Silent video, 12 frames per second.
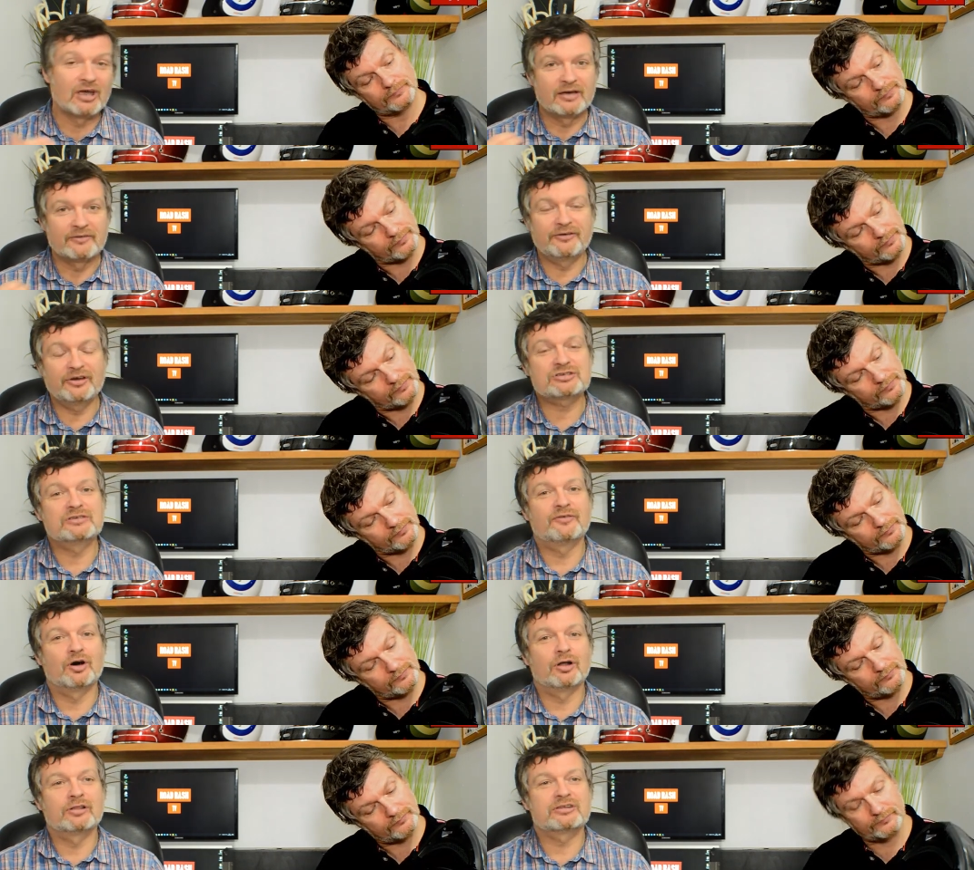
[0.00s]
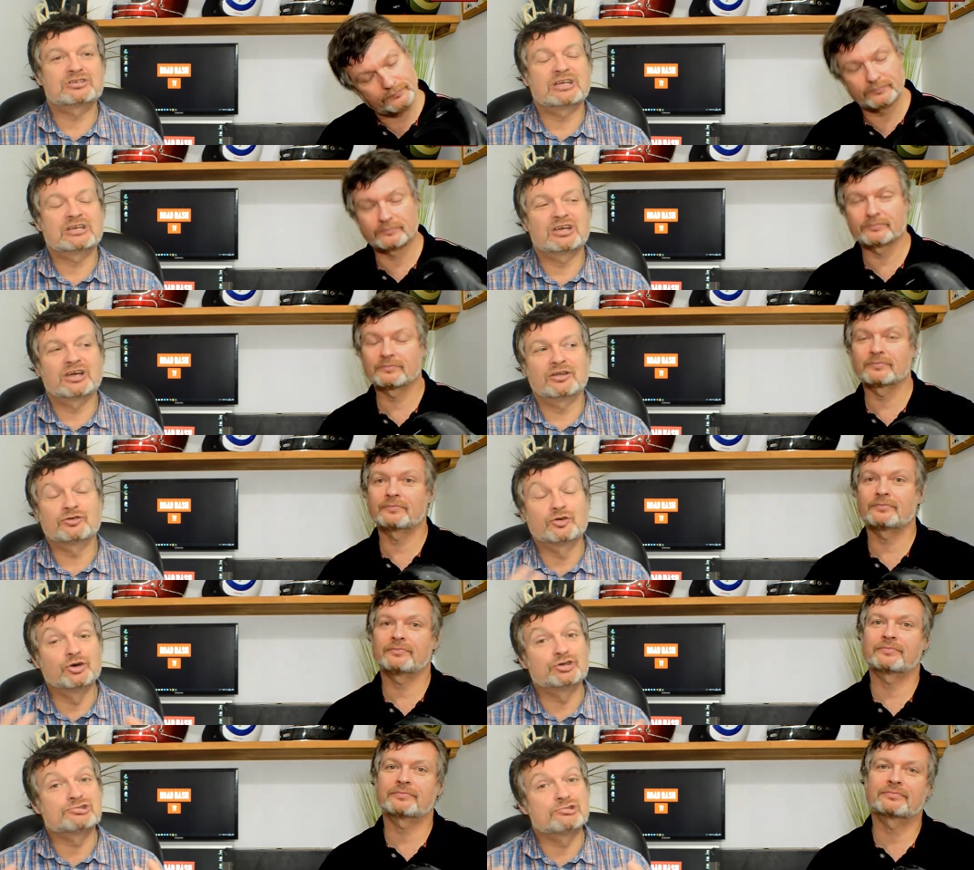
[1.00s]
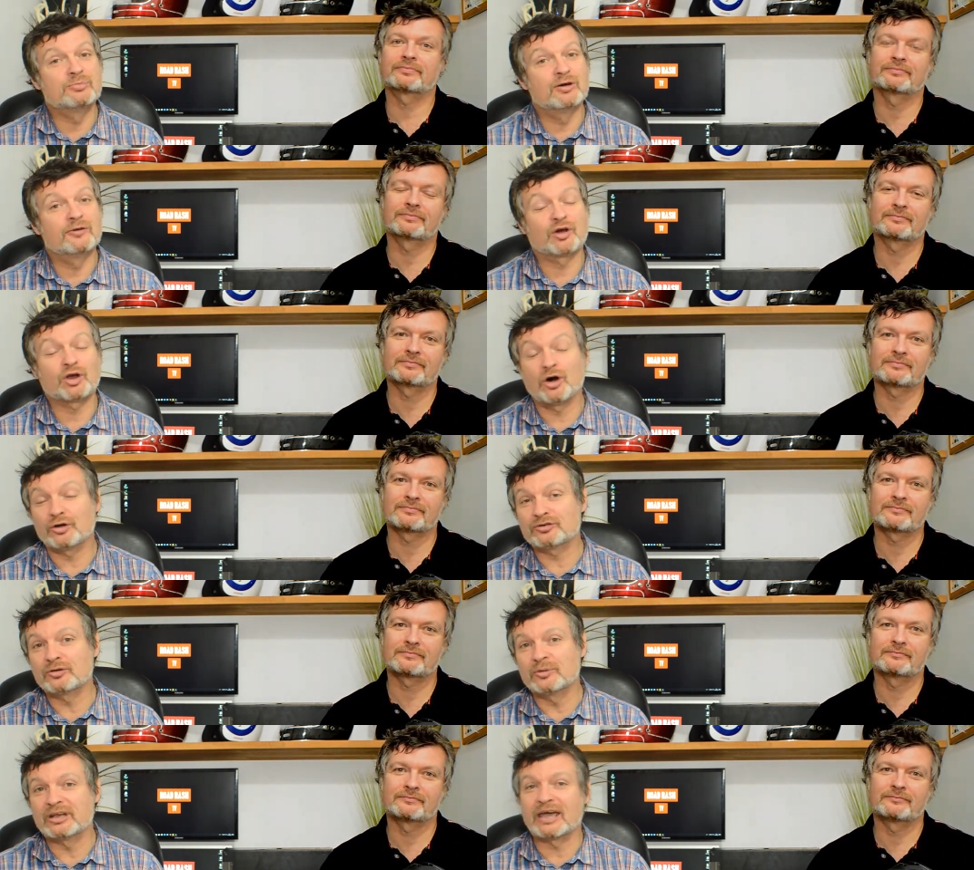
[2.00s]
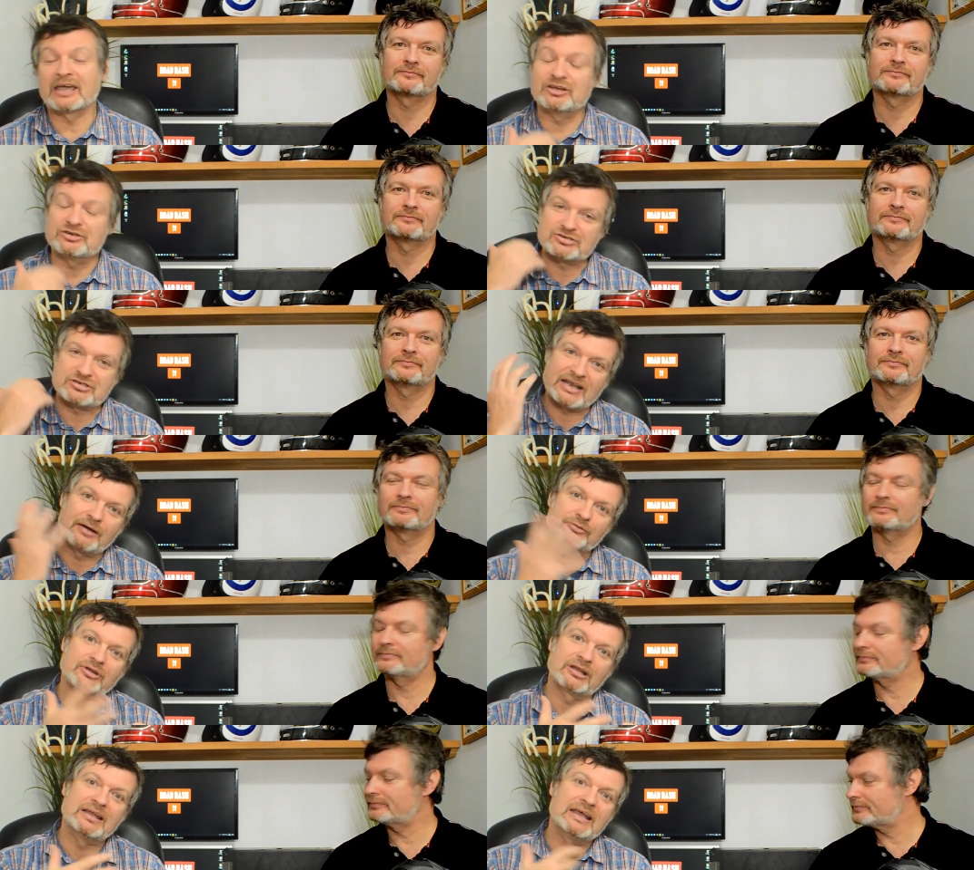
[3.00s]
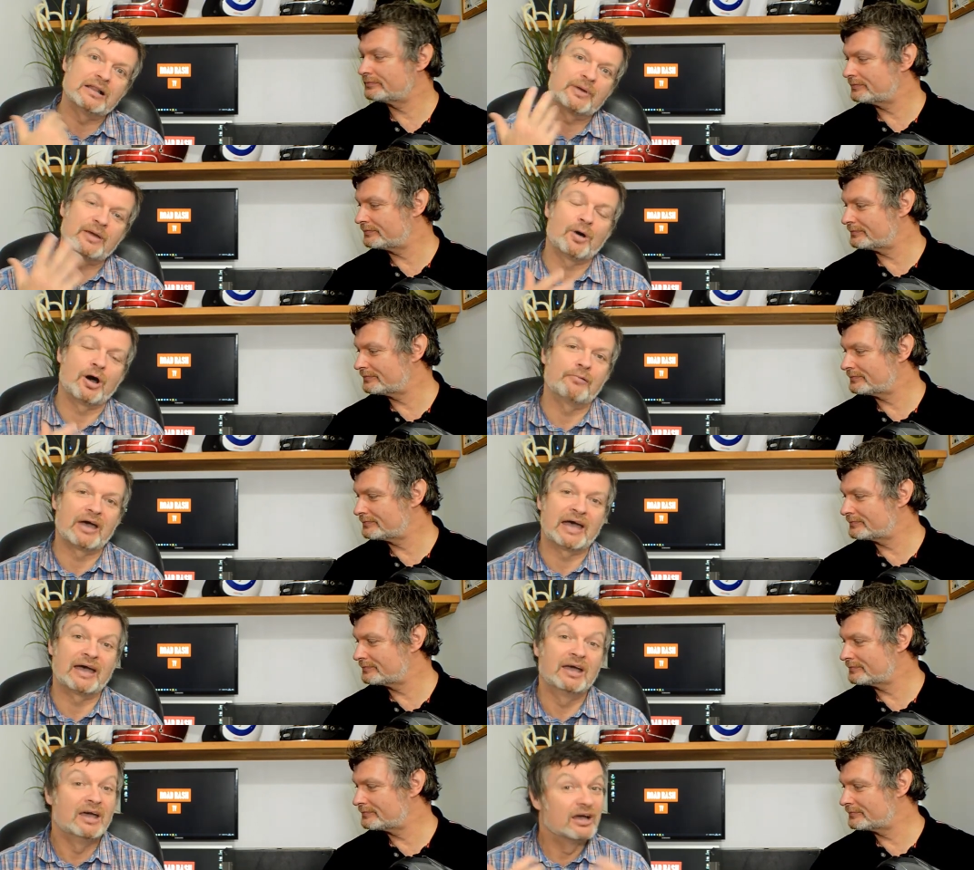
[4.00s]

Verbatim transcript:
Speaker 1: First of all, the chin curtain's good to remove on a hot summer day and it just allows a little bit more air